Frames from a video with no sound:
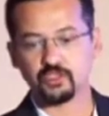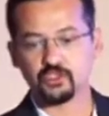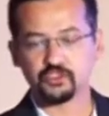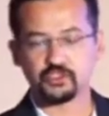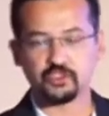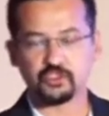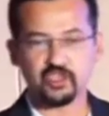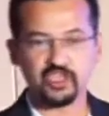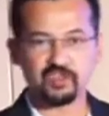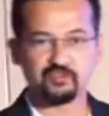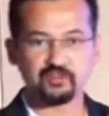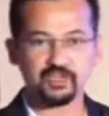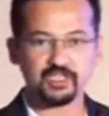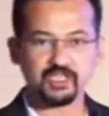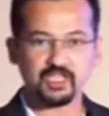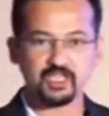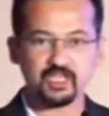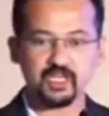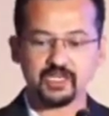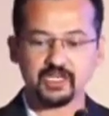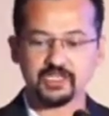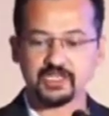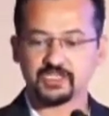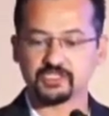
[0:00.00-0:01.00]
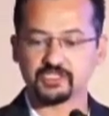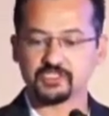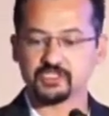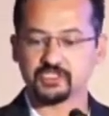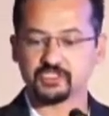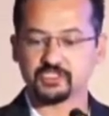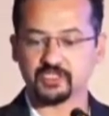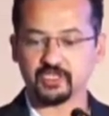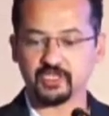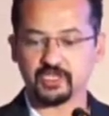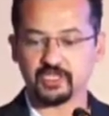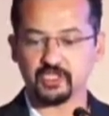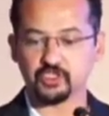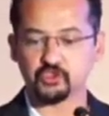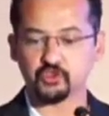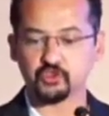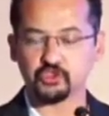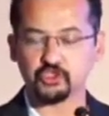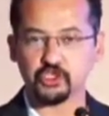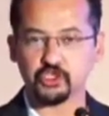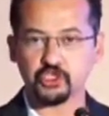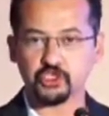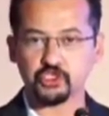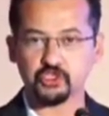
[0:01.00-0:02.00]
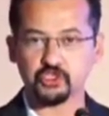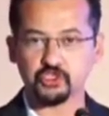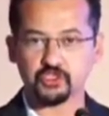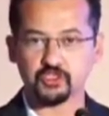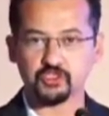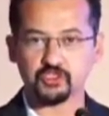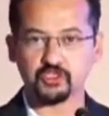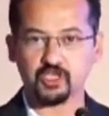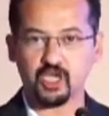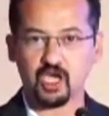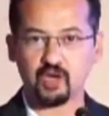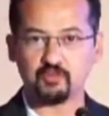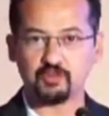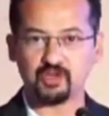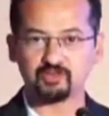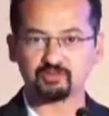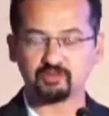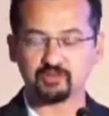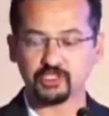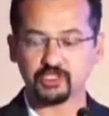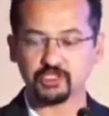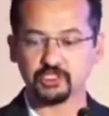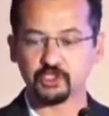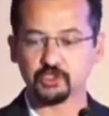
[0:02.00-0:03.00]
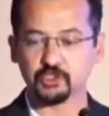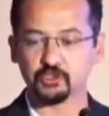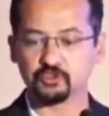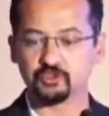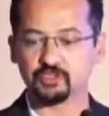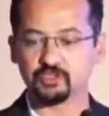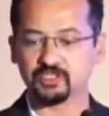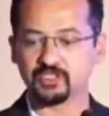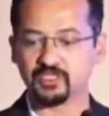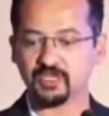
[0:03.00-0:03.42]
So even in the cardiac surgery, in the situations apart from the toe,